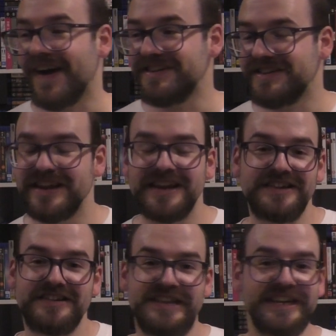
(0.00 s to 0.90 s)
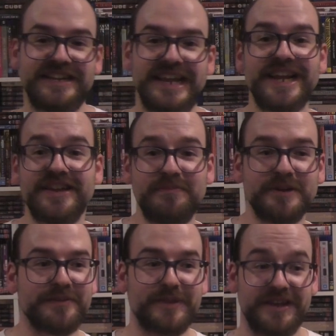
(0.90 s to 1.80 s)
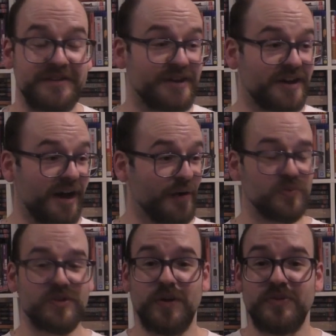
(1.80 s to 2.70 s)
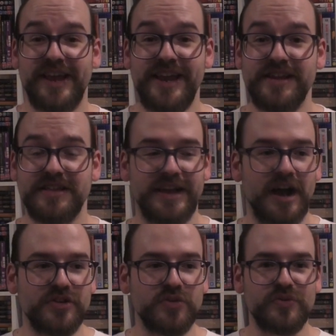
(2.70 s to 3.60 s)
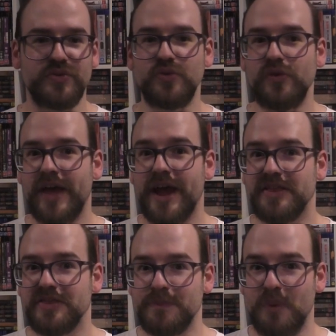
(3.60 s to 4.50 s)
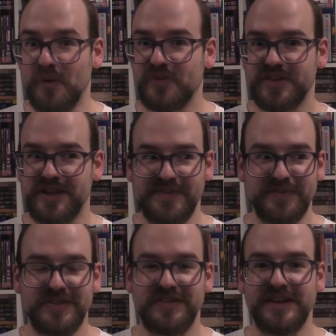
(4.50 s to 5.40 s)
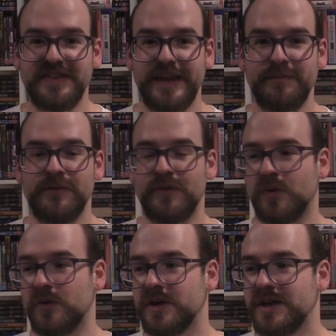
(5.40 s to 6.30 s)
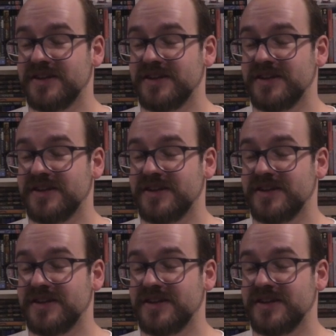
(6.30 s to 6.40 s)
I didn't need it, but I'm like, I'll take it. Like, I don't do that personally. I've never done that before.